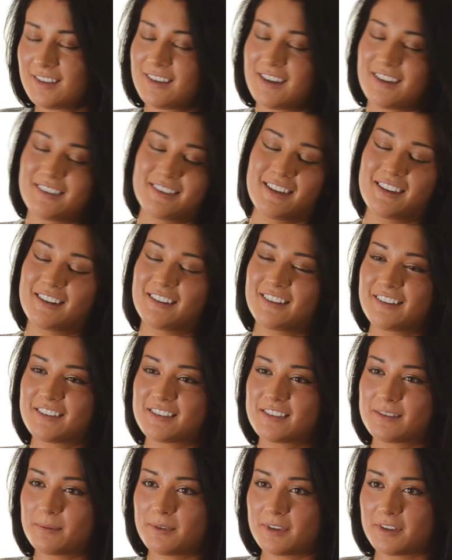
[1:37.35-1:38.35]
And then
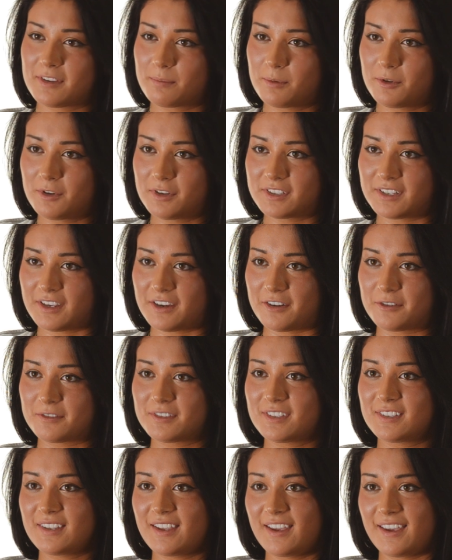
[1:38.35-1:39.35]
Elizabeth pulled
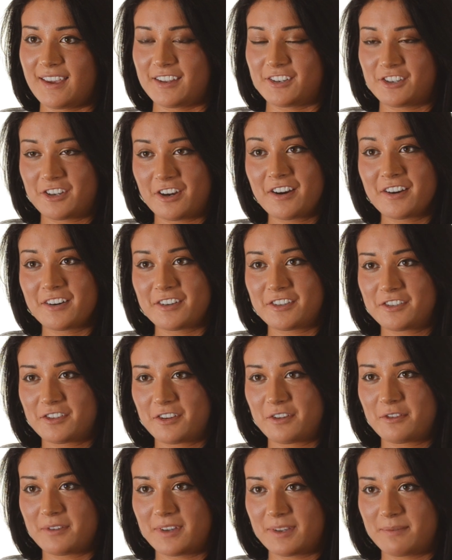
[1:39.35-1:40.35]
out a chart
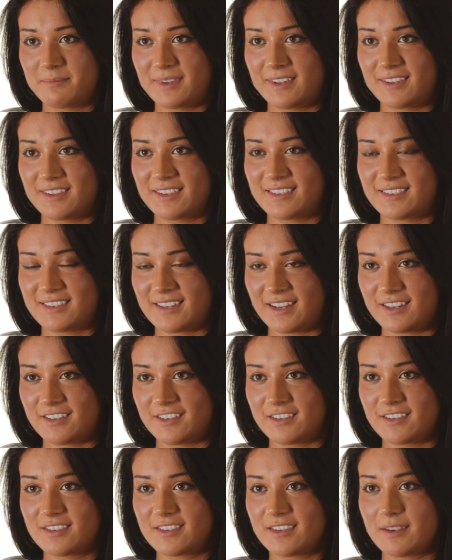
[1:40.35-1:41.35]
showing me the
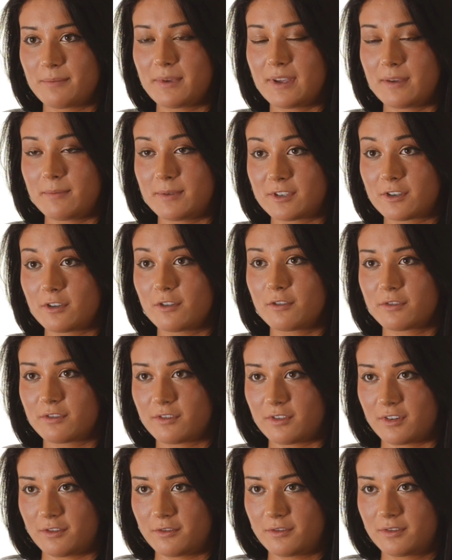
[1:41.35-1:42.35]
stages that babies go
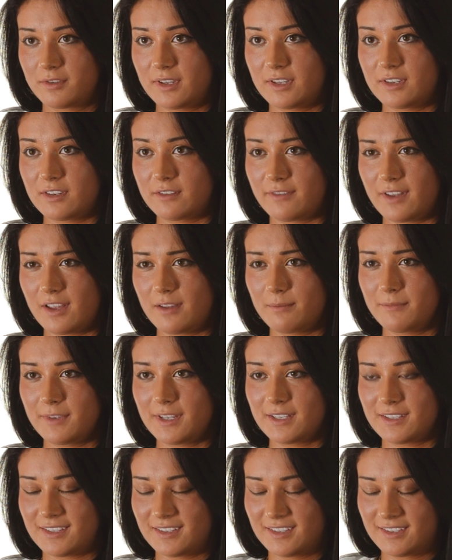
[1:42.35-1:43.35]
through in
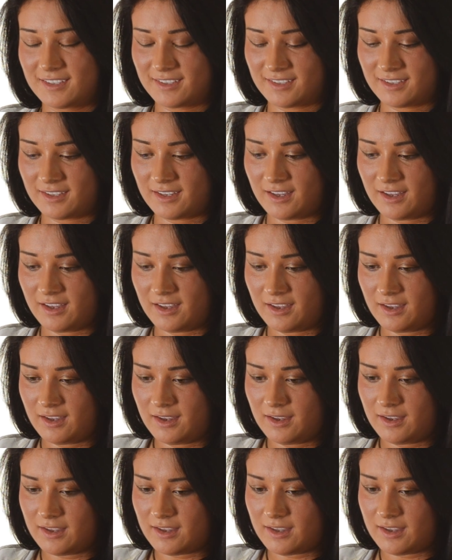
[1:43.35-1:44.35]
development.
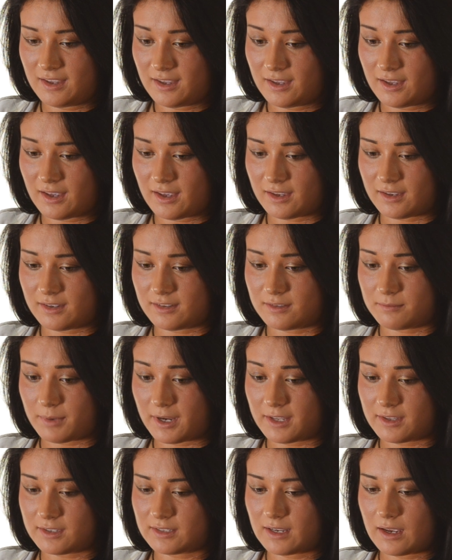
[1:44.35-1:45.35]
And
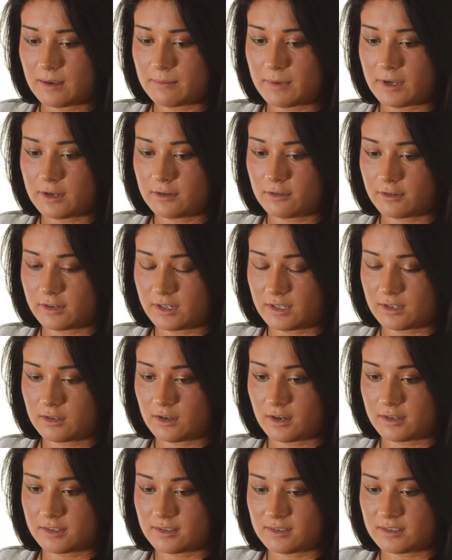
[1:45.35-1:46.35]
by the time I had already
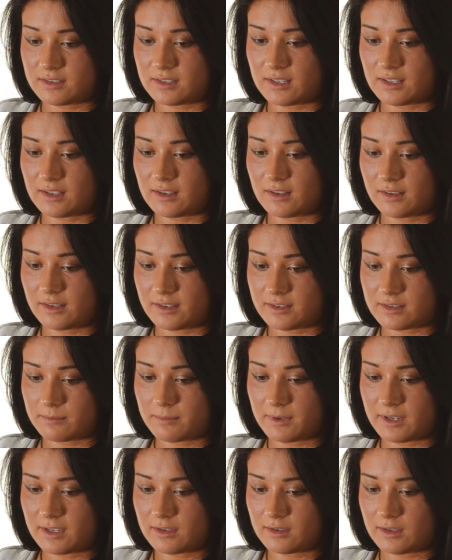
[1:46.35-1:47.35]
gone to see
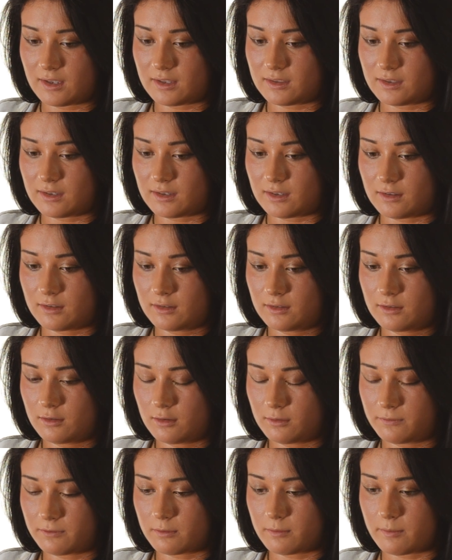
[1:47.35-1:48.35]
Elizabeth at the
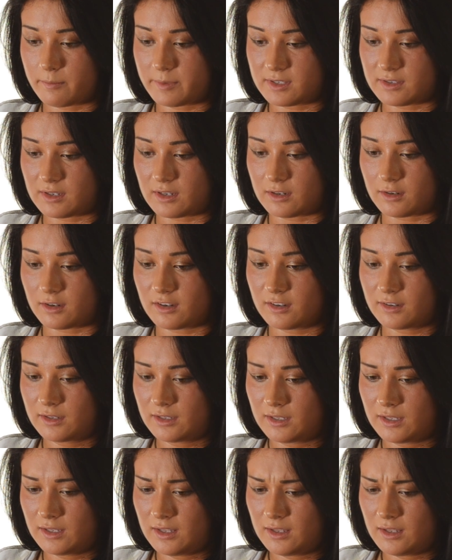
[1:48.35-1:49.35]
Hope for Women Center,
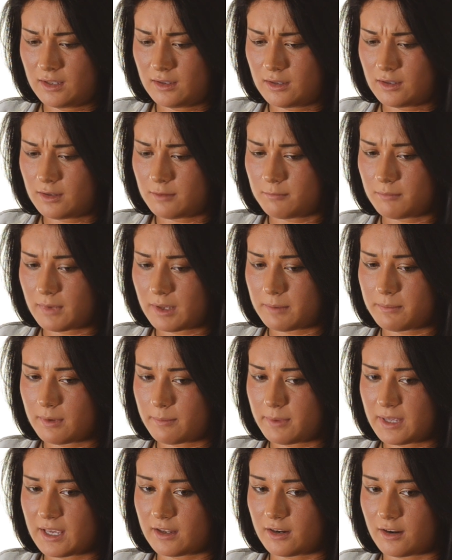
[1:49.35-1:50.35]
my
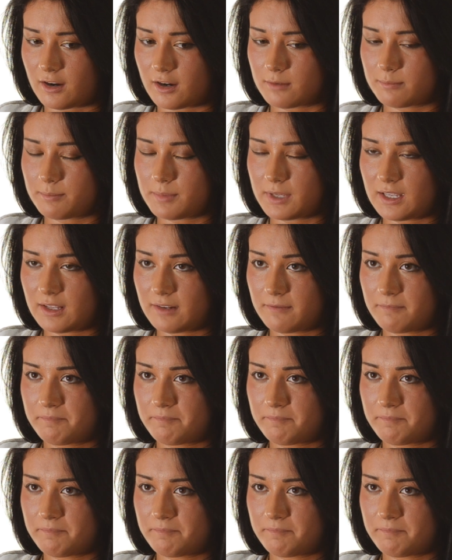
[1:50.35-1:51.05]
baby had a heartbeat.